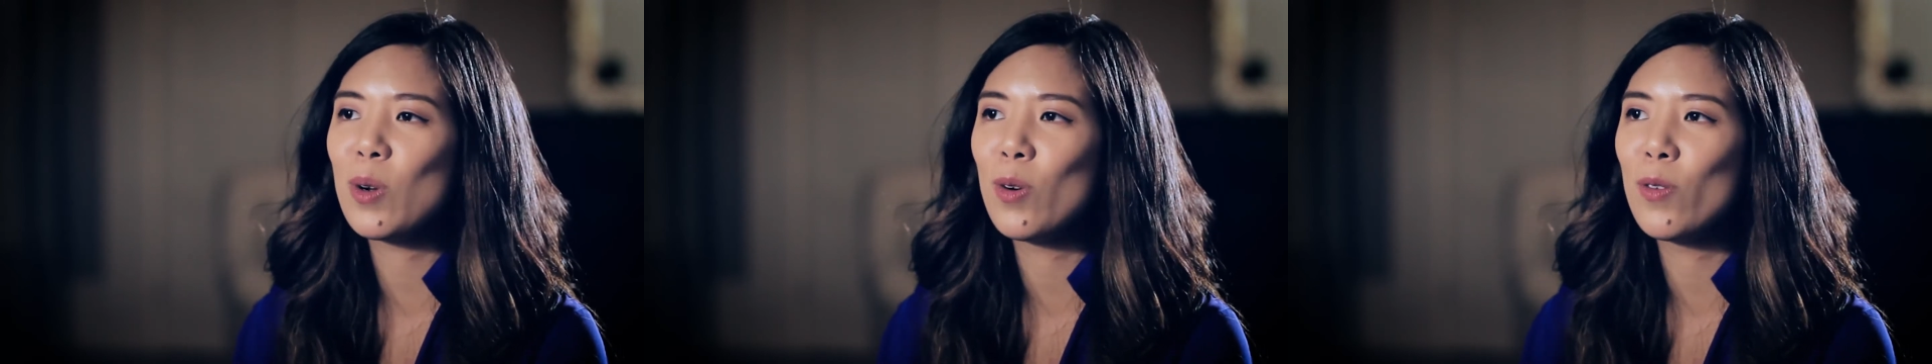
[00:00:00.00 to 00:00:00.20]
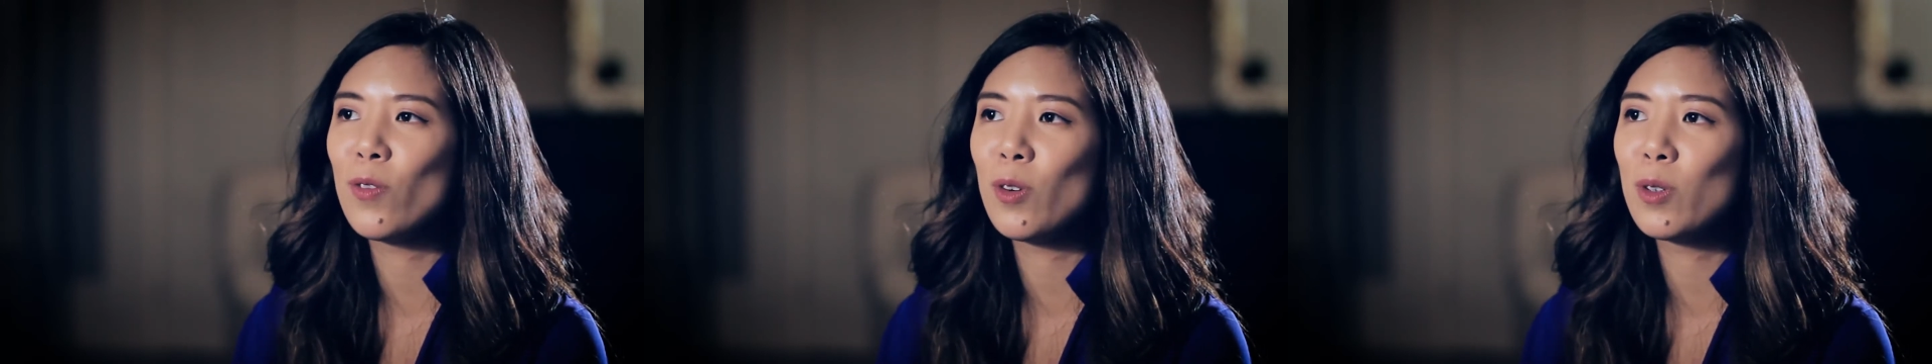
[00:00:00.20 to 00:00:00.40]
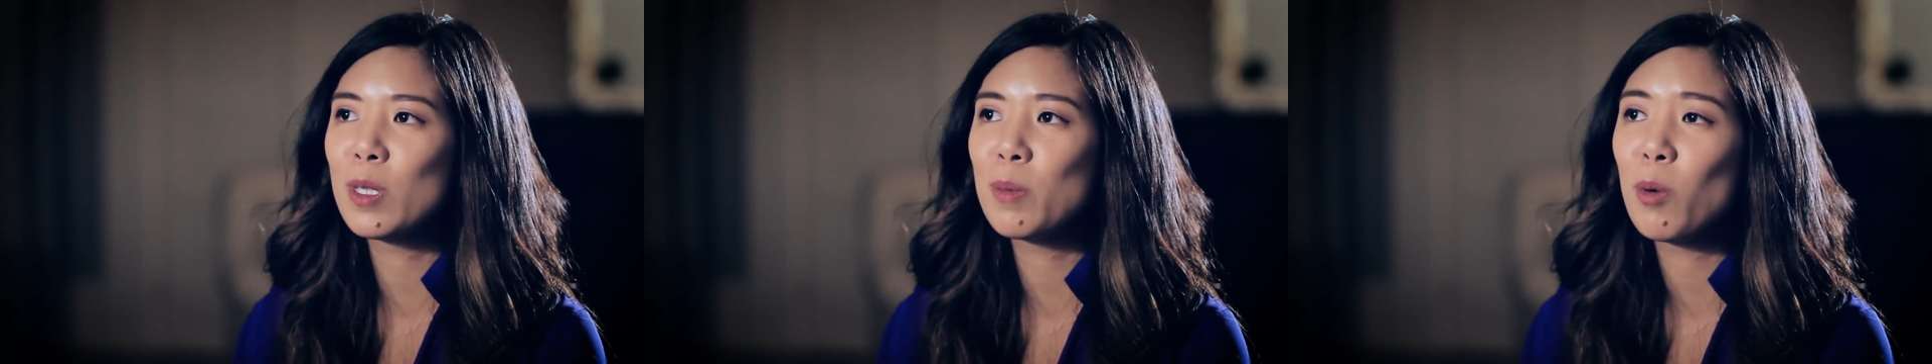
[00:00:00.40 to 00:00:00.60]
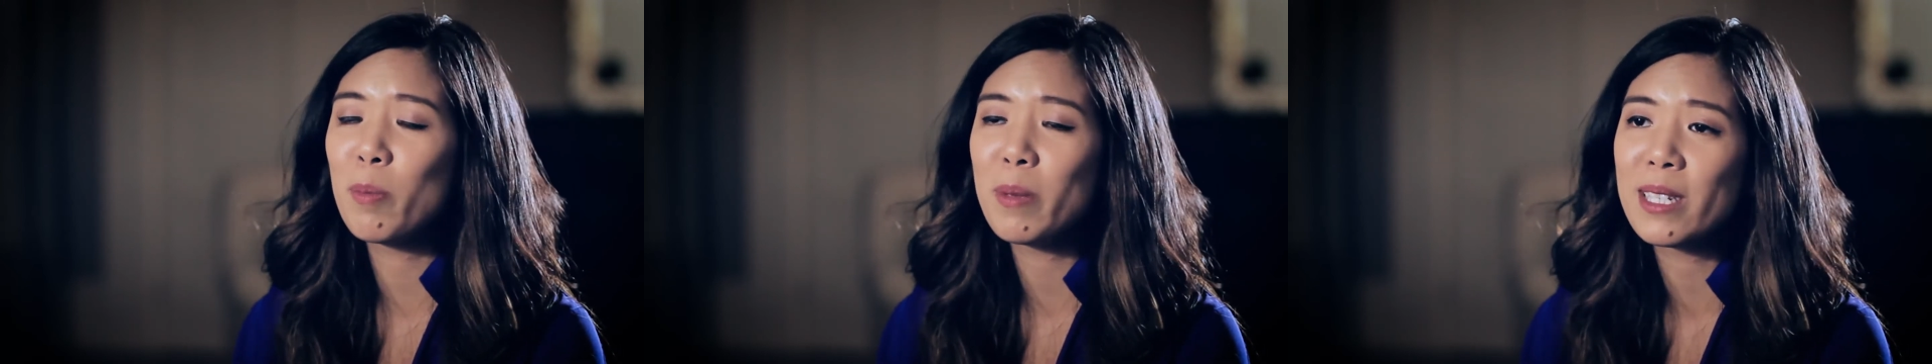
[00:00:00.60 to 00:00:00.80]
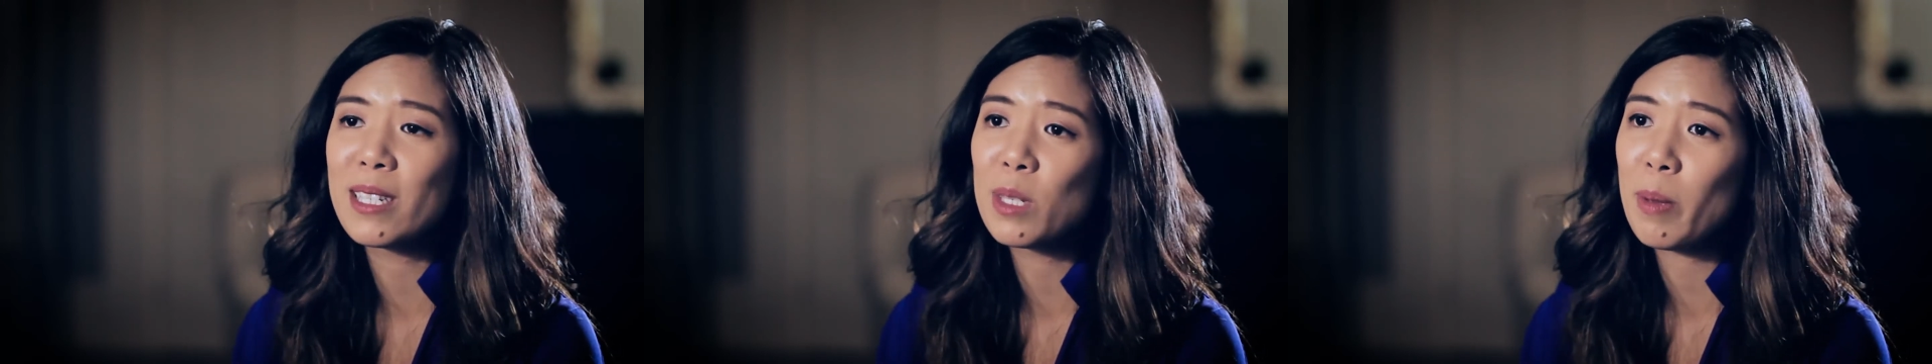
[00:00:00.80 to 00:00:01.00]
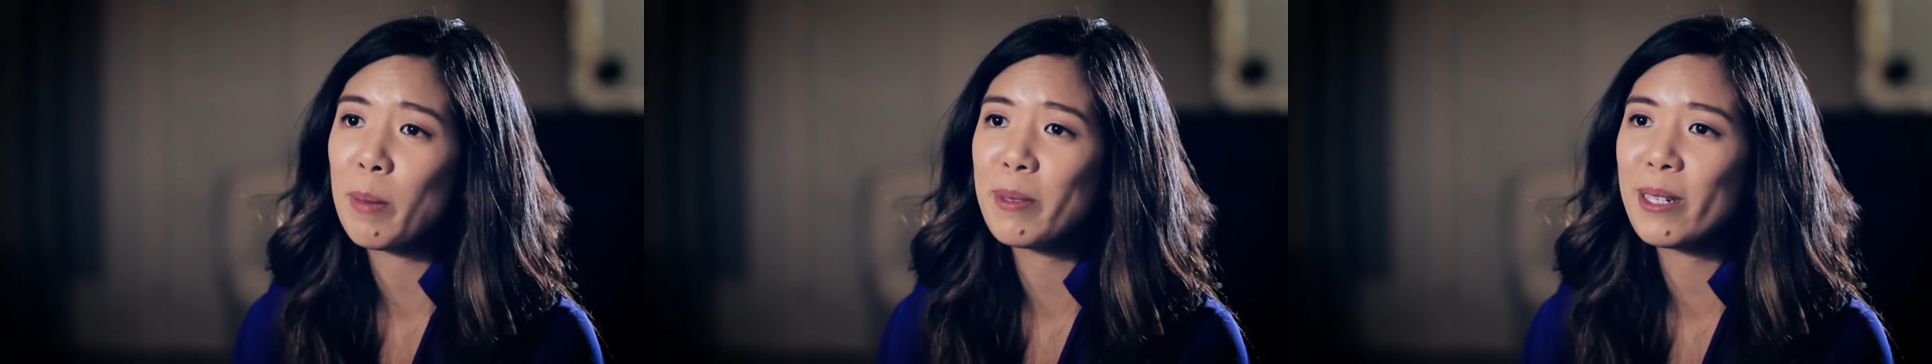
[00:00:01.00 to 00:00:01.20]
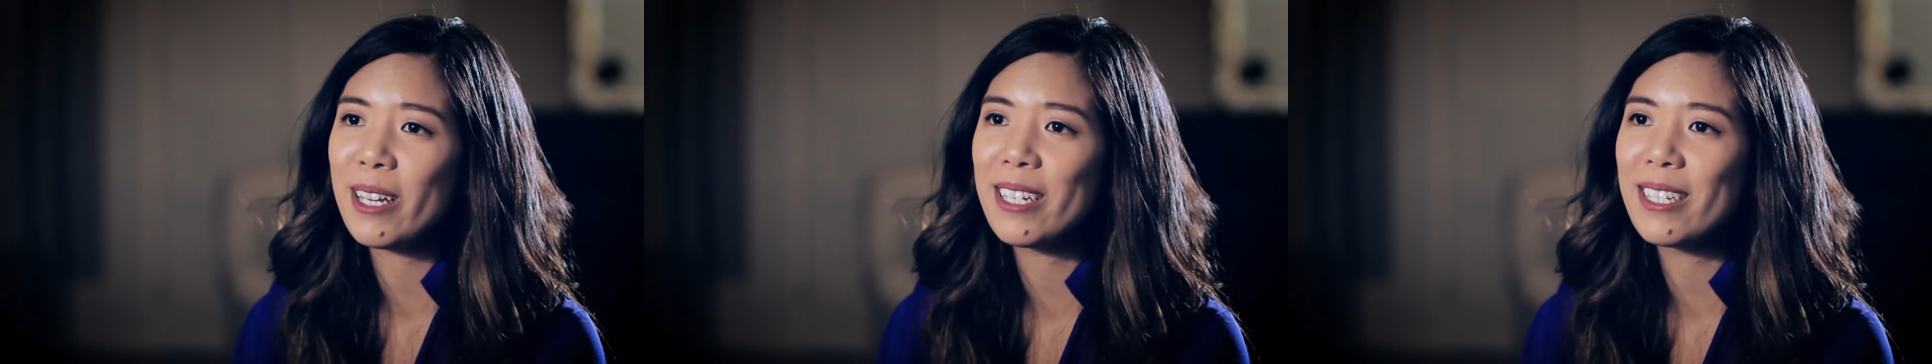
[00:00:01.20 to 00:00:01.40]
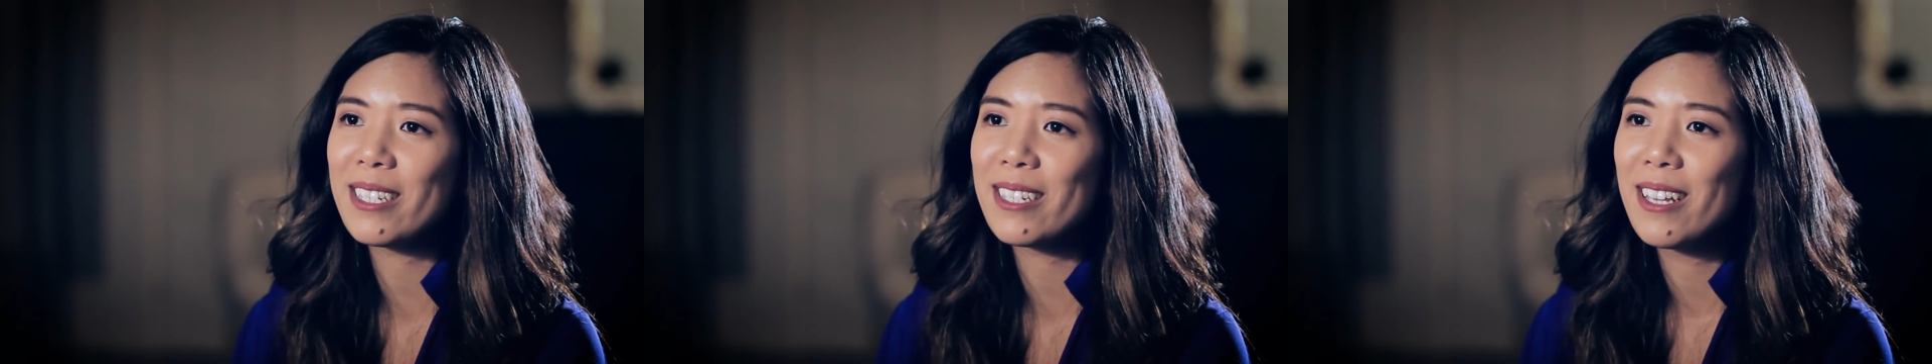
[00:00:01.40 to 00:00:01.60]
or for small business
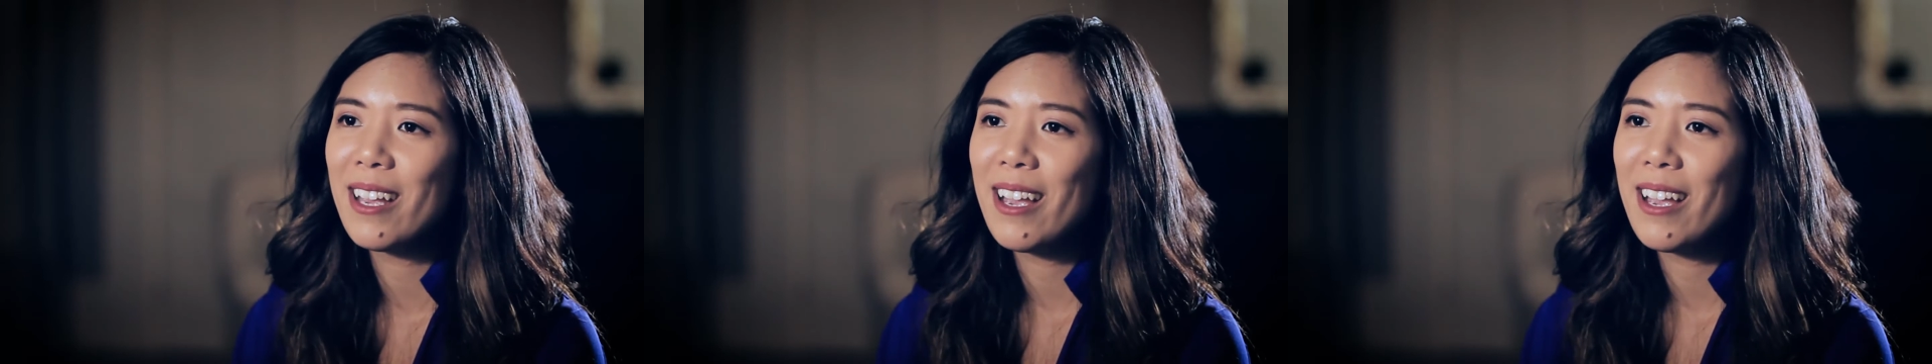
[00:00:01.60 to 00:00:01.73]
websites.